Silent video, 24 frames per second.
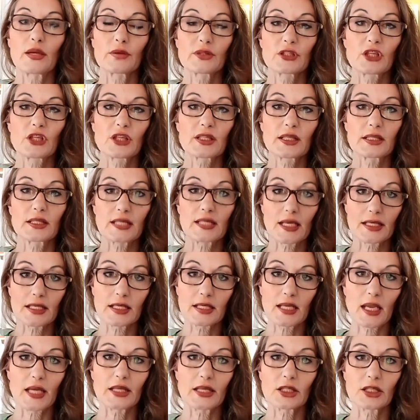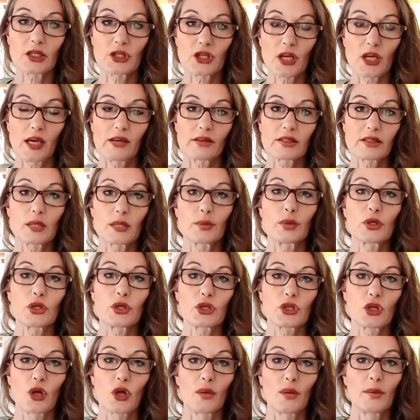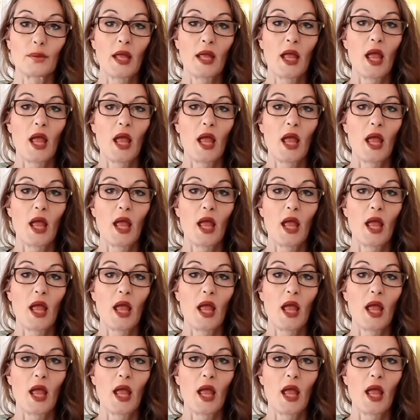It was just a dedicated charity bookshop.